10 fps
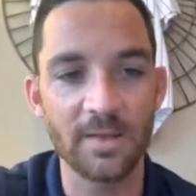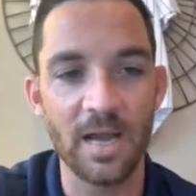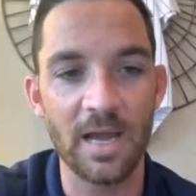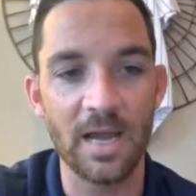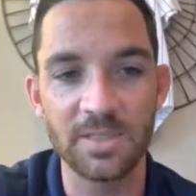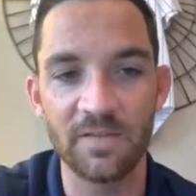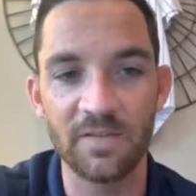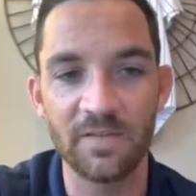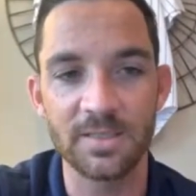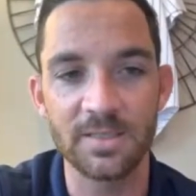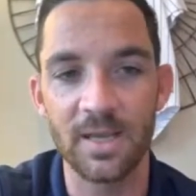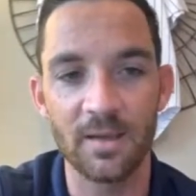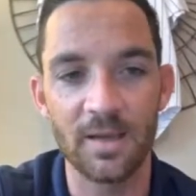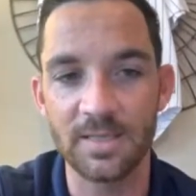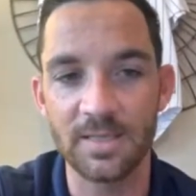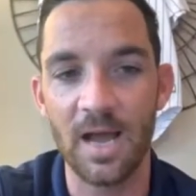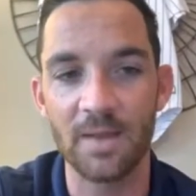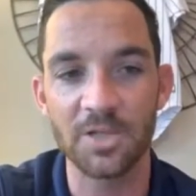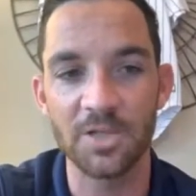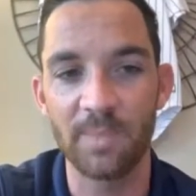But I don't think I don't think the
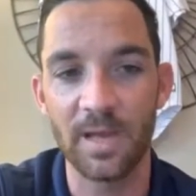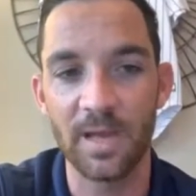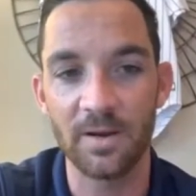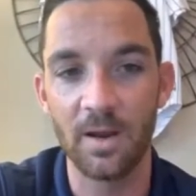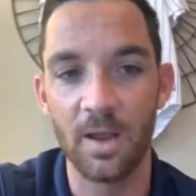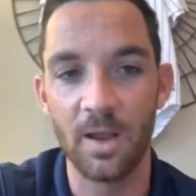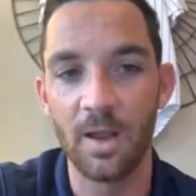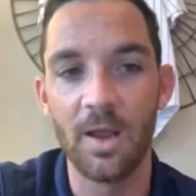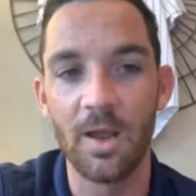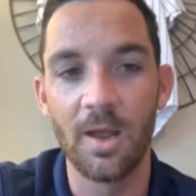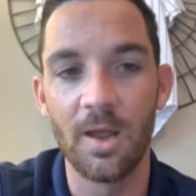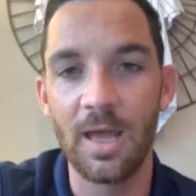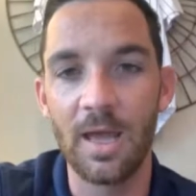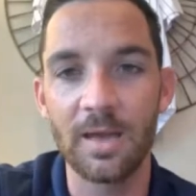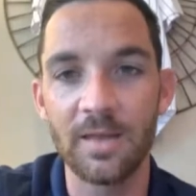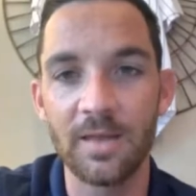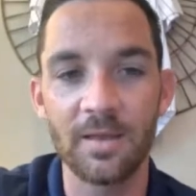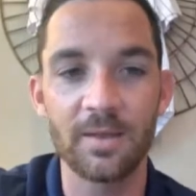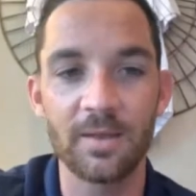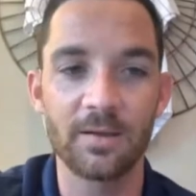Cowboys defense has gotten much better.
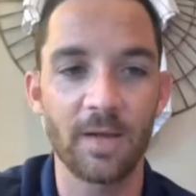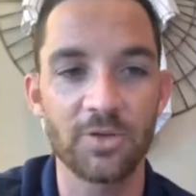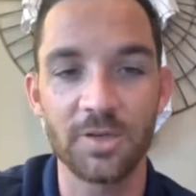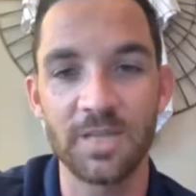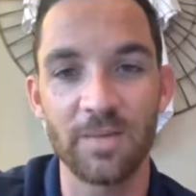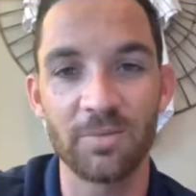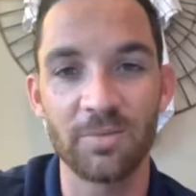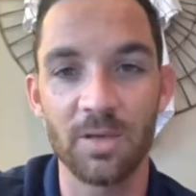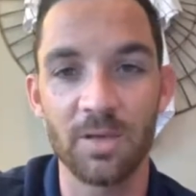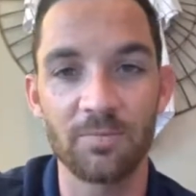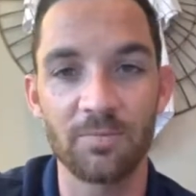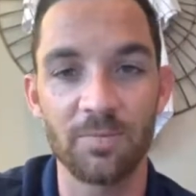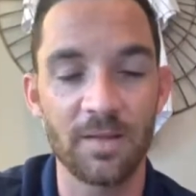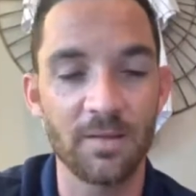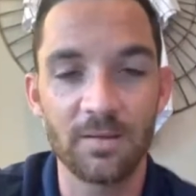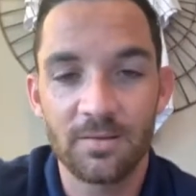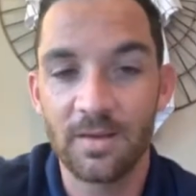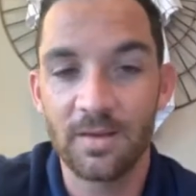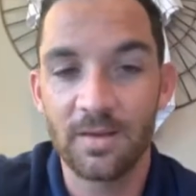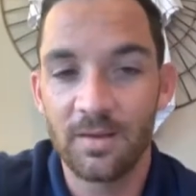And I think I trust him to
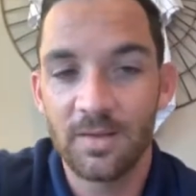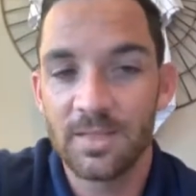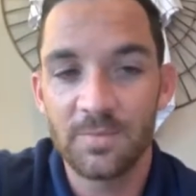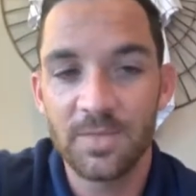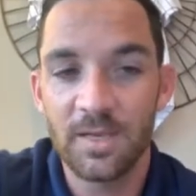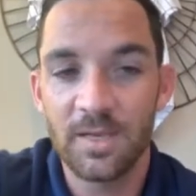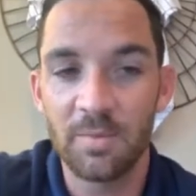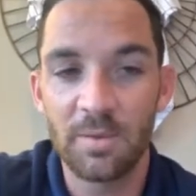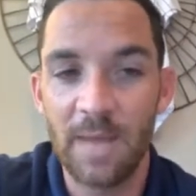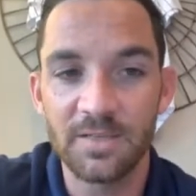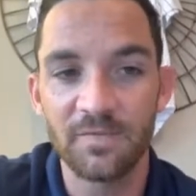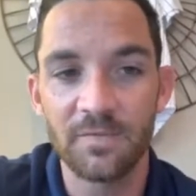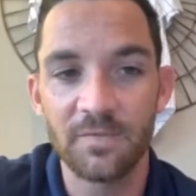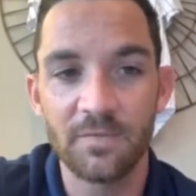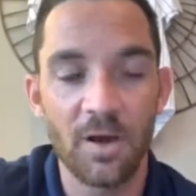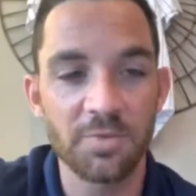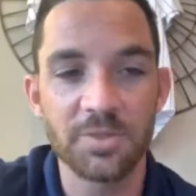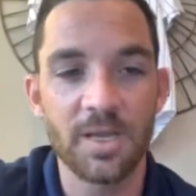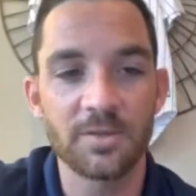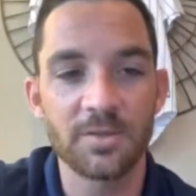be. I think it seems like he's going to be back to
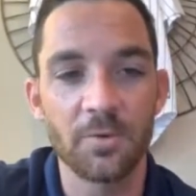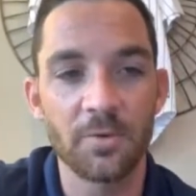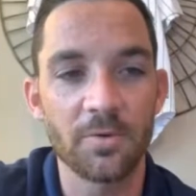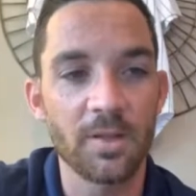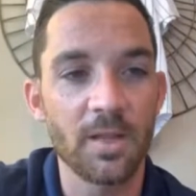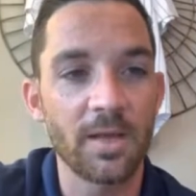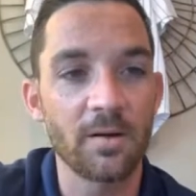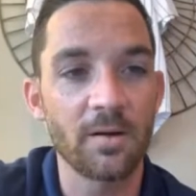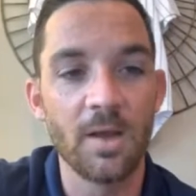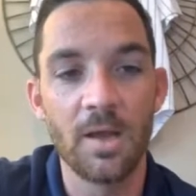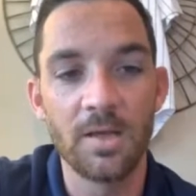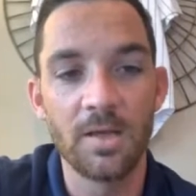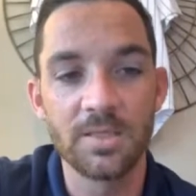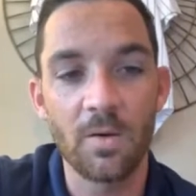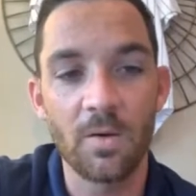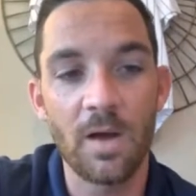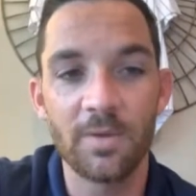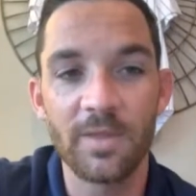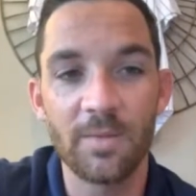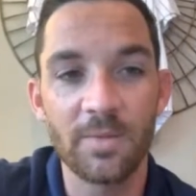100% sooner than later. So
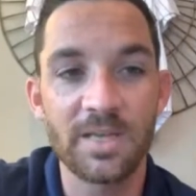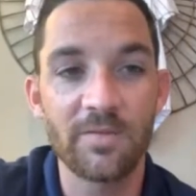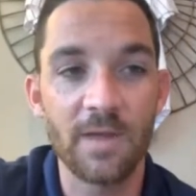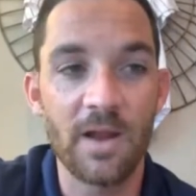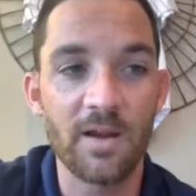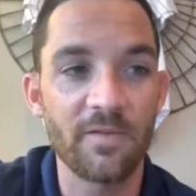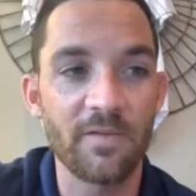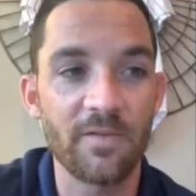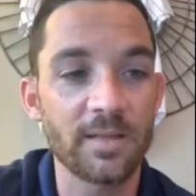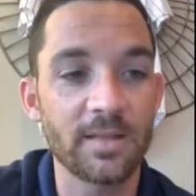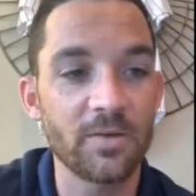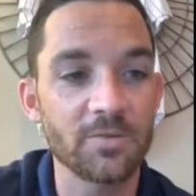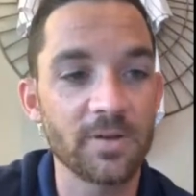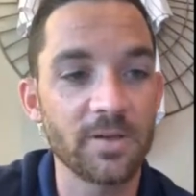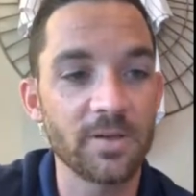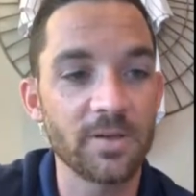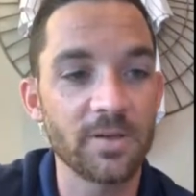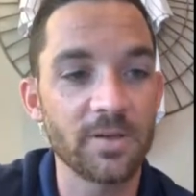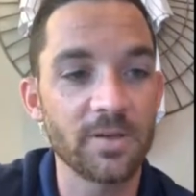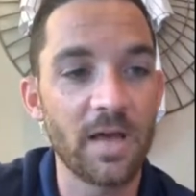I went with him in the 7th round. I felt like that was a really good
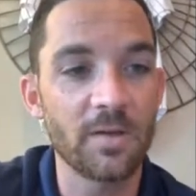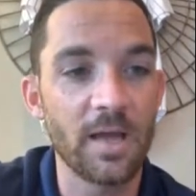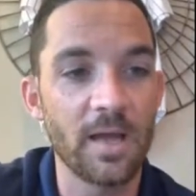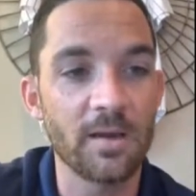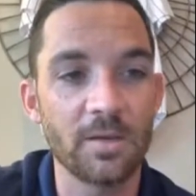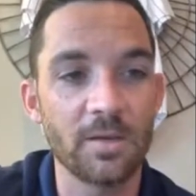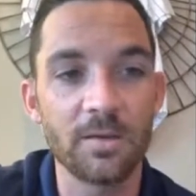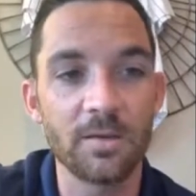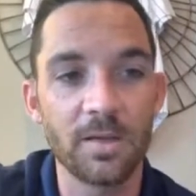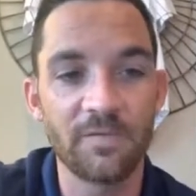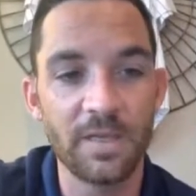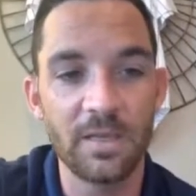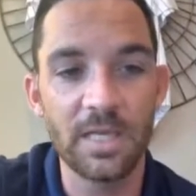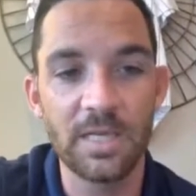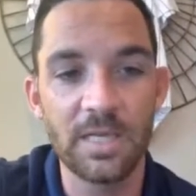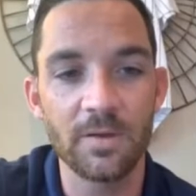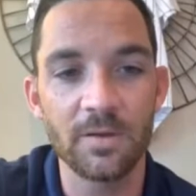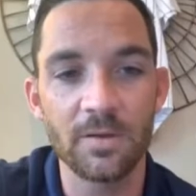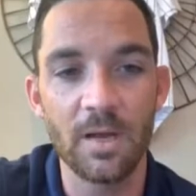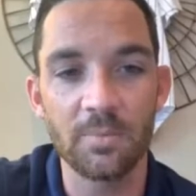value. And I mean, if he even
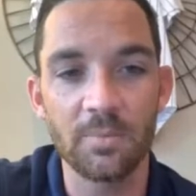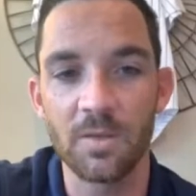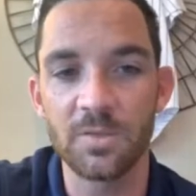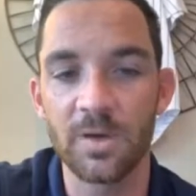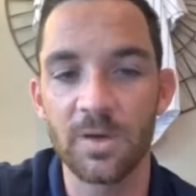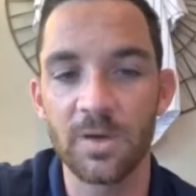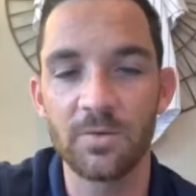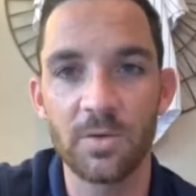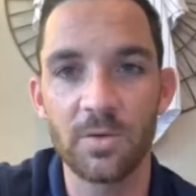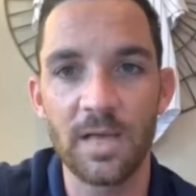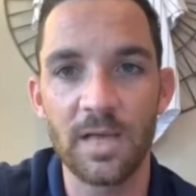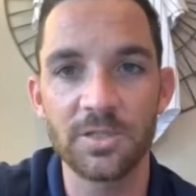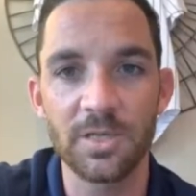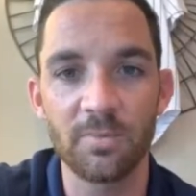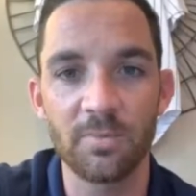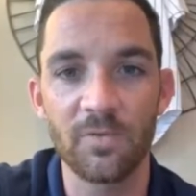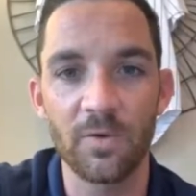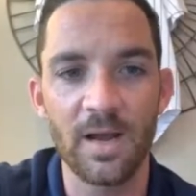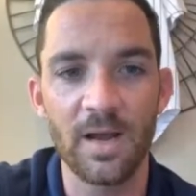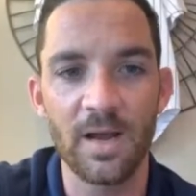comes close to what he was doing last year before he got
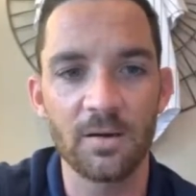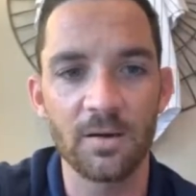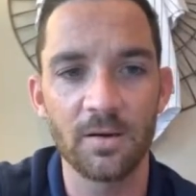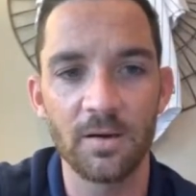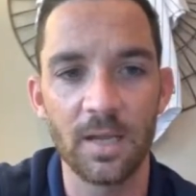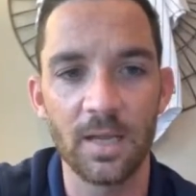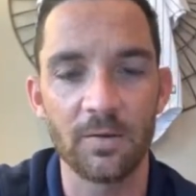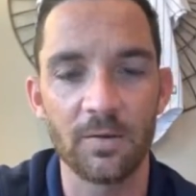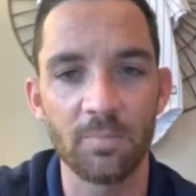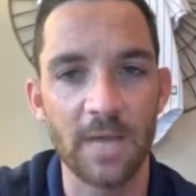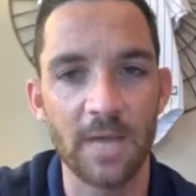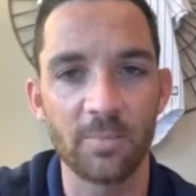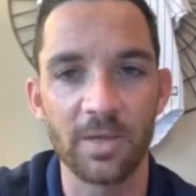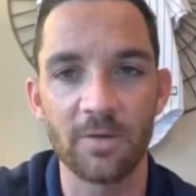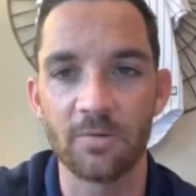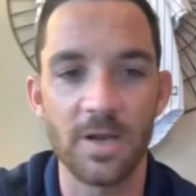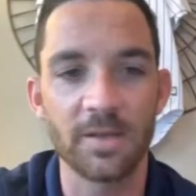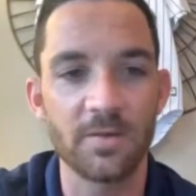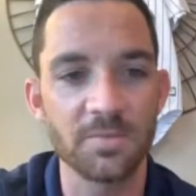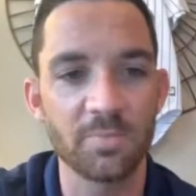hurt, that'll be a ridiculous
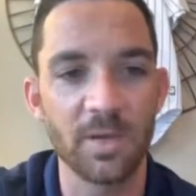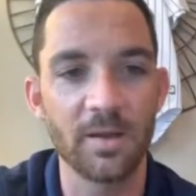pick.